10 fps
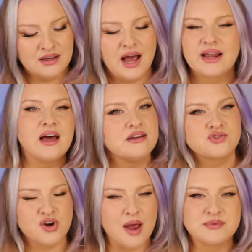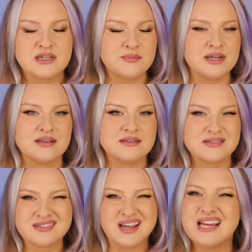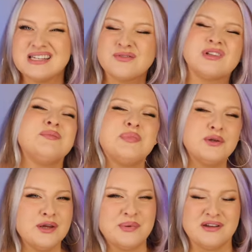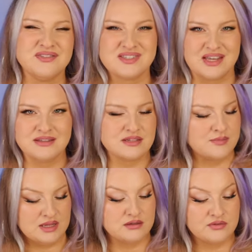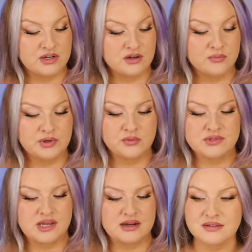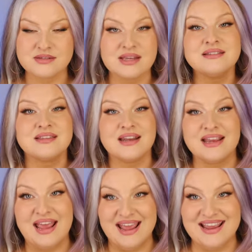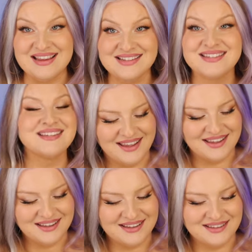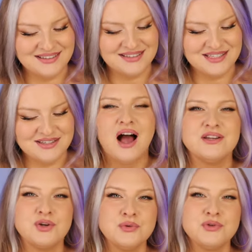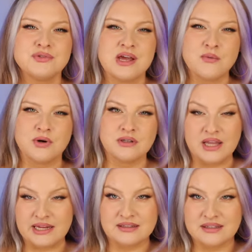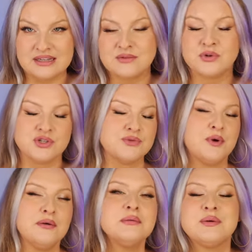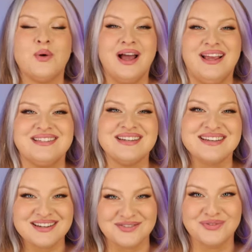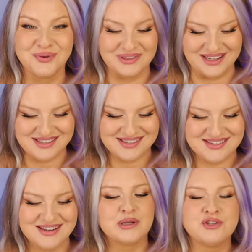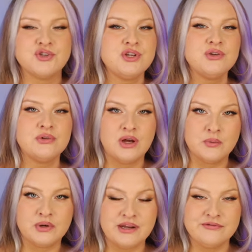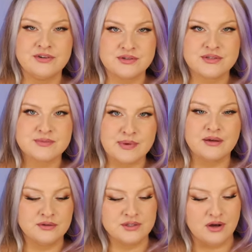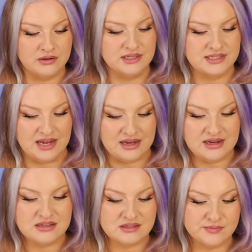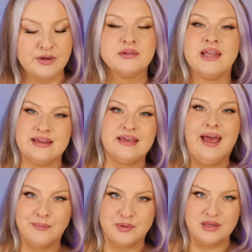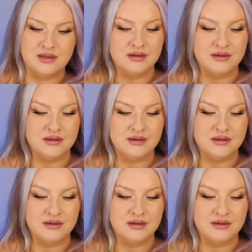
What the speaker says: I kind of scrapped it because I didn't really build up enough scents to make this video, but it was like scents that I hate. And I don't use that word lightly, which is probably why I didn't get a full list. But I shit you not, when I first smelled on a date, it smelled like cat pee.